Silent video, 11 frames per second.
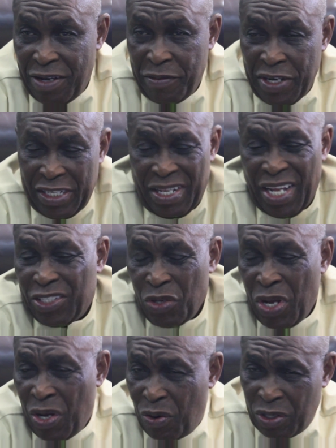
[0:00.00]
but that's
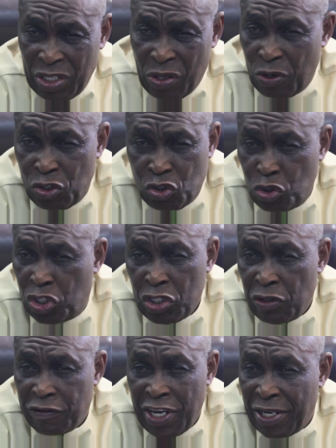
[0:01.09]
what the Constitution
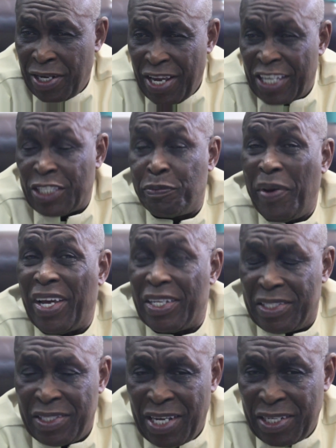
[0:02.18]
of Ghana expects,
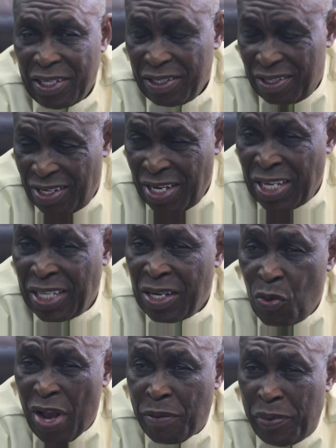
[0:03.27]
that in the
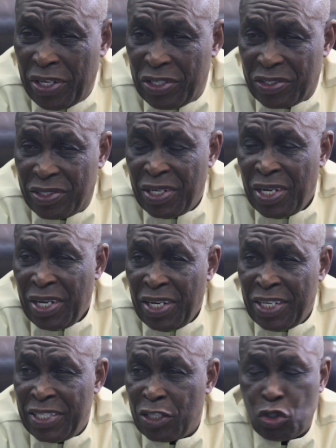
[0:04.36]
workplace,
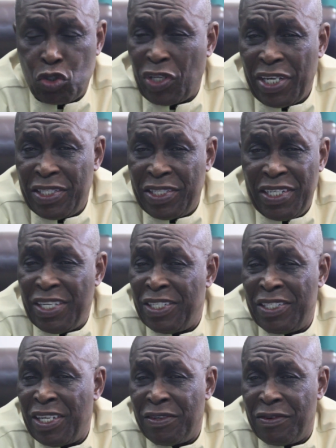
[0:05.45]
in the society in
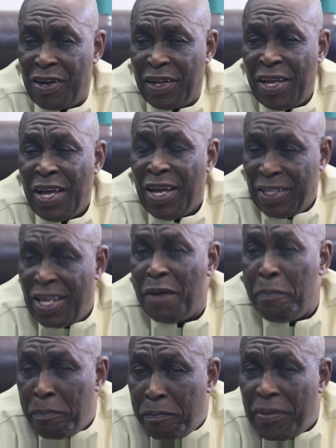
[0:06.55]
general, there
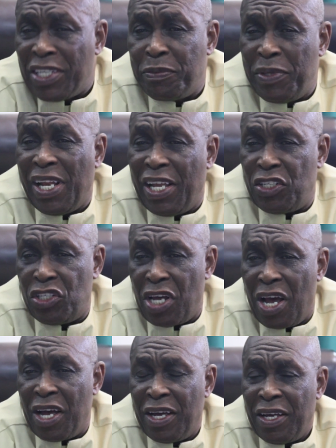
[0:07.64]
must be leisure,
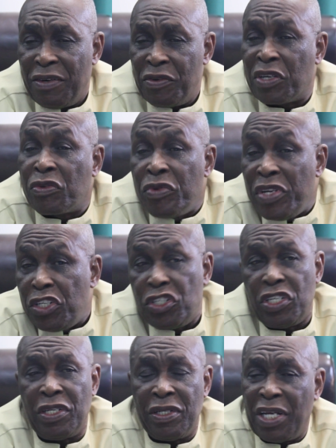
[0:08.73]

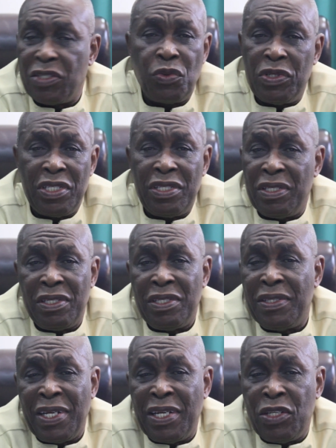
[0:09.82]
recreation. That's what it is
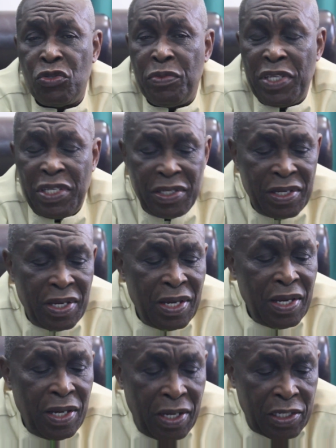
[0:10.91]
intended to be.
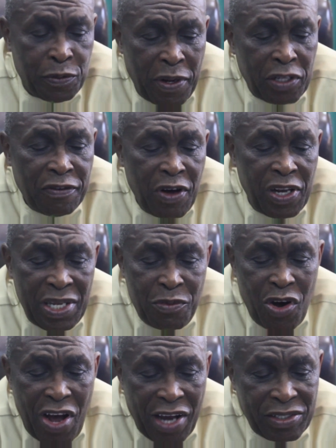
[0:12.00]
And it's part of our Labor
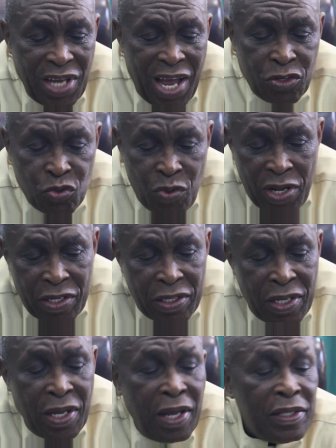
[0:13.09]
Act as well.
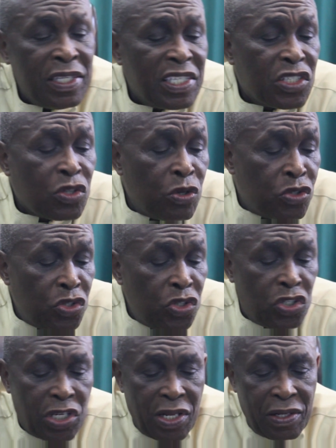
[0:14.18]
And this is
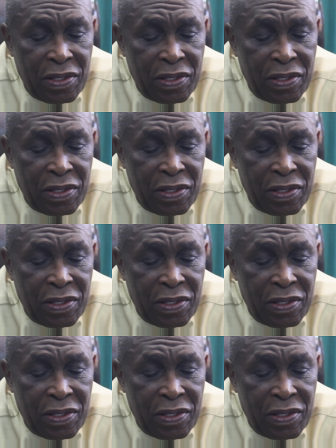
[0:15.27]
constitutional.